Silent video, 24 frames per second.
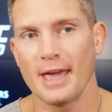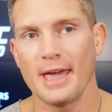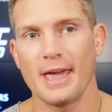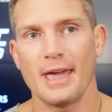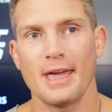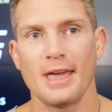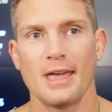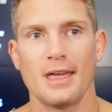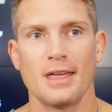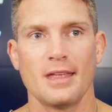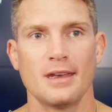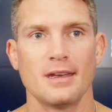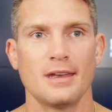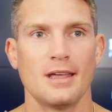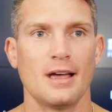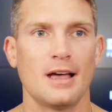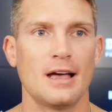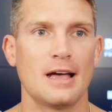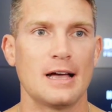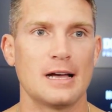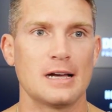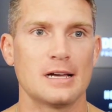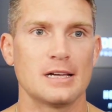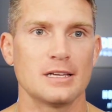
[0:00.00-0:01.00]
and,
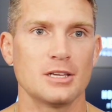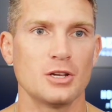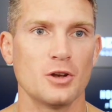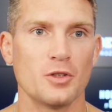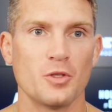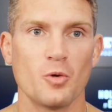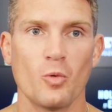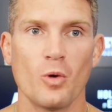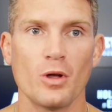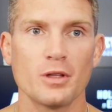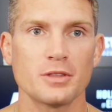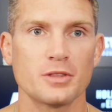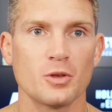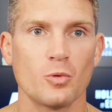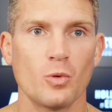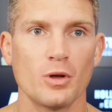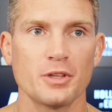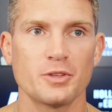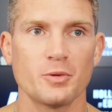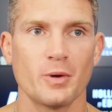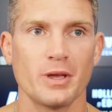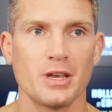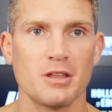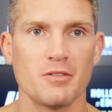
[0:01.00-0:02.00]
uh, you know, the, wel- the
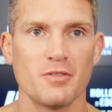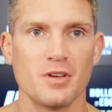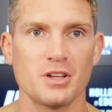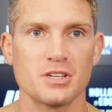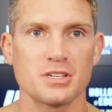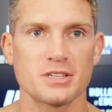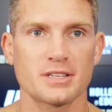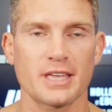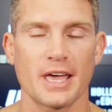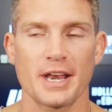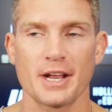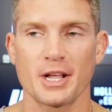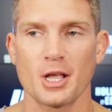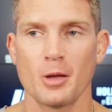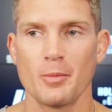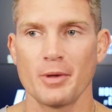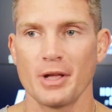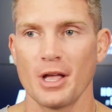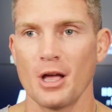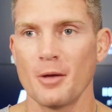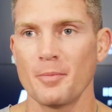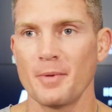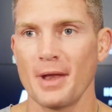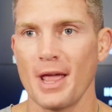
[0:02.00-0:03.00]
welterweight division is kind of
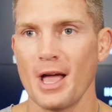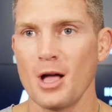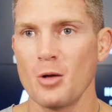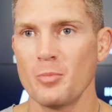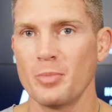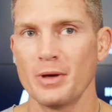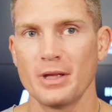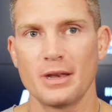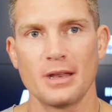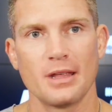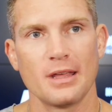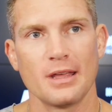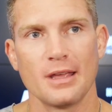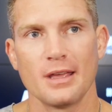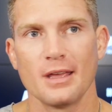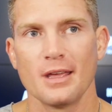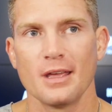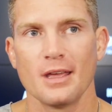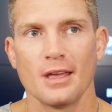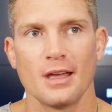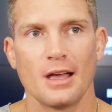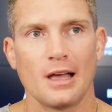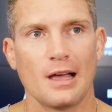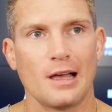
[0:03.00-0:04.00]
coming up now, but.
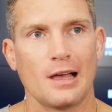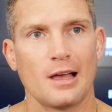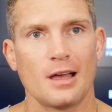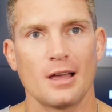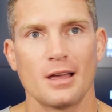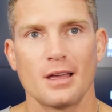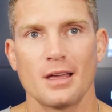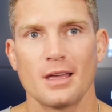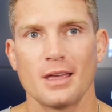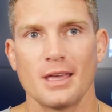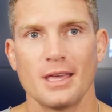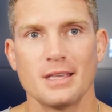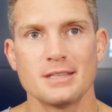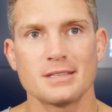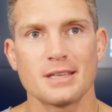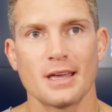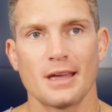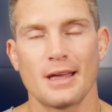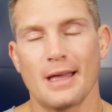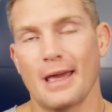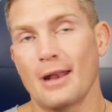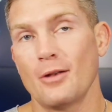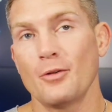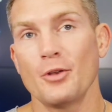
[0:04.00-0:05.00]
Uh, he's
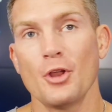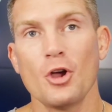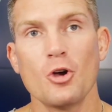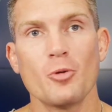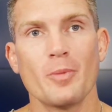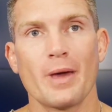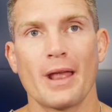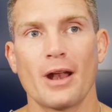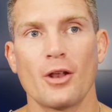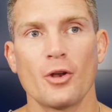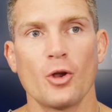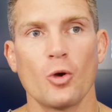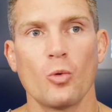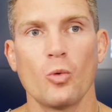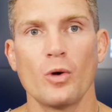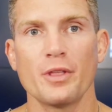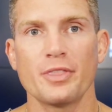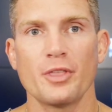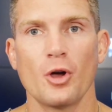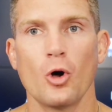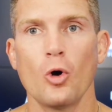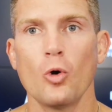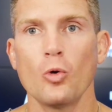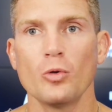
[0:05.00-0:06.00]
got. I don't know, man. I don't know
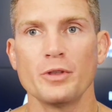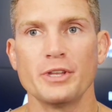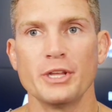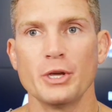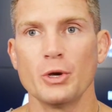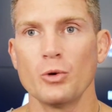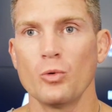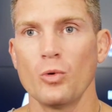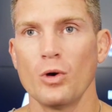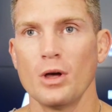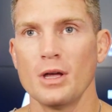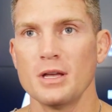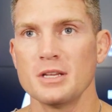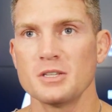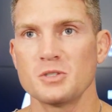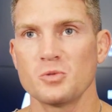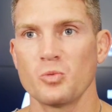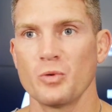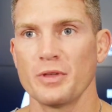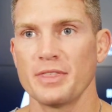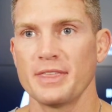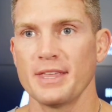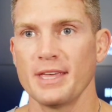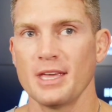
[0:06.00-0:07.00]
what the whole deal was
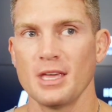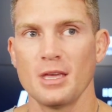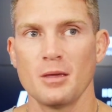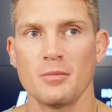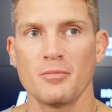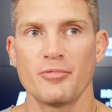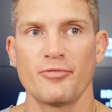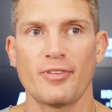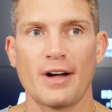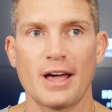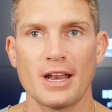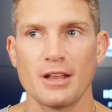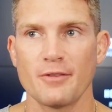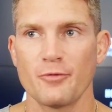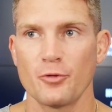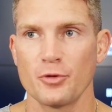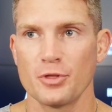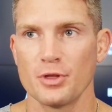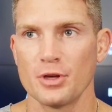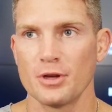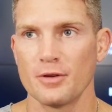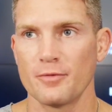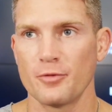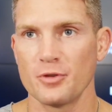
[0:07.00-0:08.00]
with him fighting
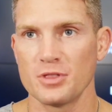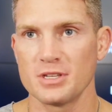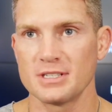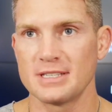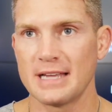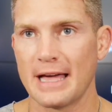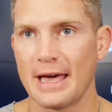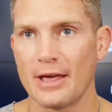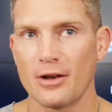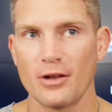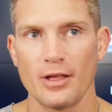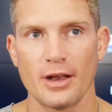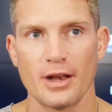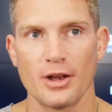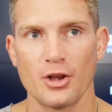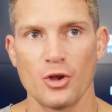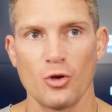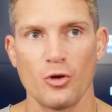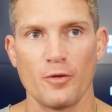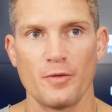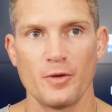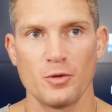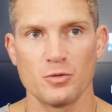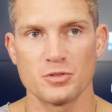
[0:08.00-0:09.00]
for the for the title. I don't
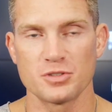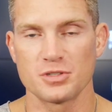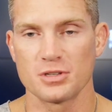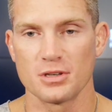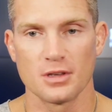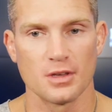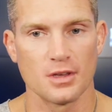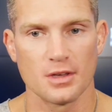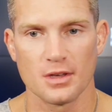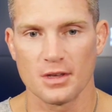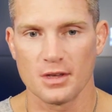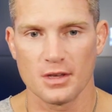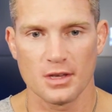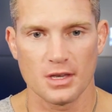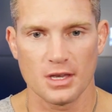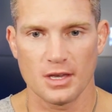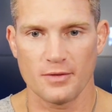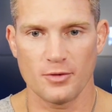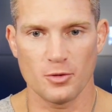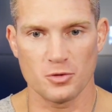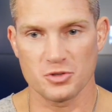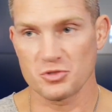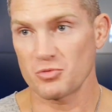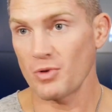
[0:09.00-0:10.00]
know if he was
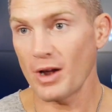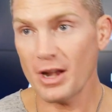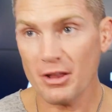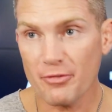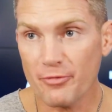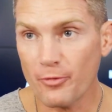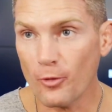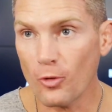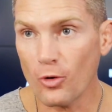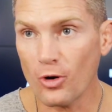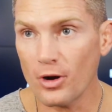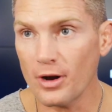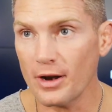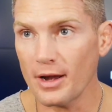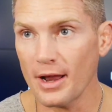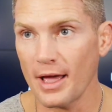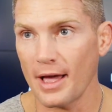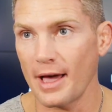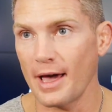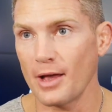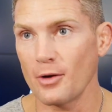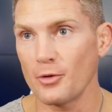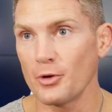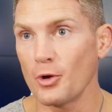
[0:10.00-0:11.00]
if he was ready for it.
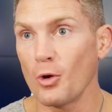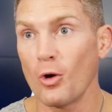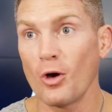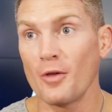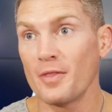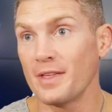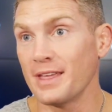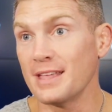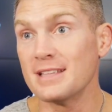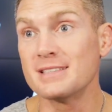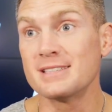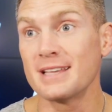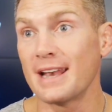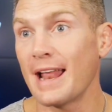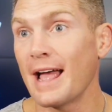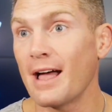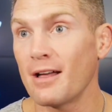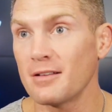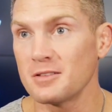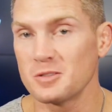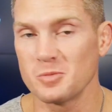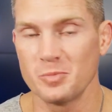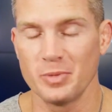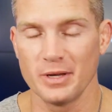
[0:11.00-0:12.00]
I don't know all the ins and
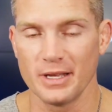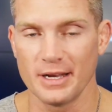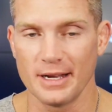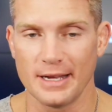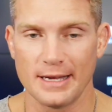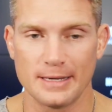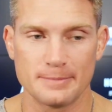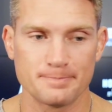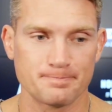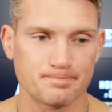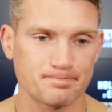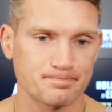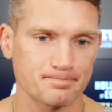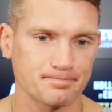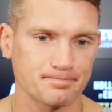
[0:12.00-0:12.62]
outs, but uh,